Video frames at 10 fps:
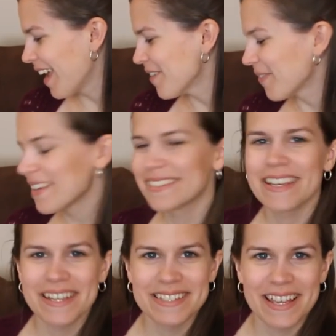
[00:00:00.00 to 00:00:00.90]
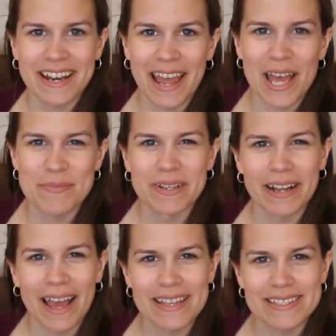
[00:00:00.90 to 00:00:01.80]
if I say it's going to happen,
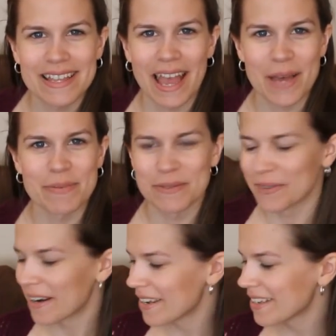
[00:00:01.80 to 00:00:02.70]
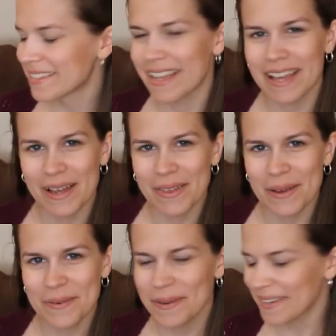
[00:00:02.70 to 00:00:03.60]
it has to happen, right? Is that how
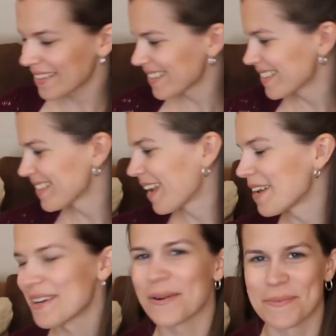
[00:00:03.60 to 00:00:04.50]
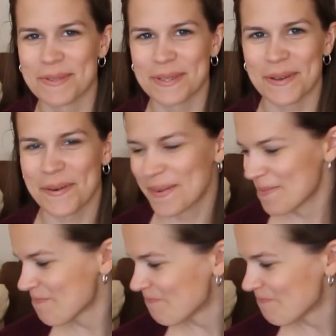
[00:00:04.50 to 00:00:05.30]
that works? I hope so.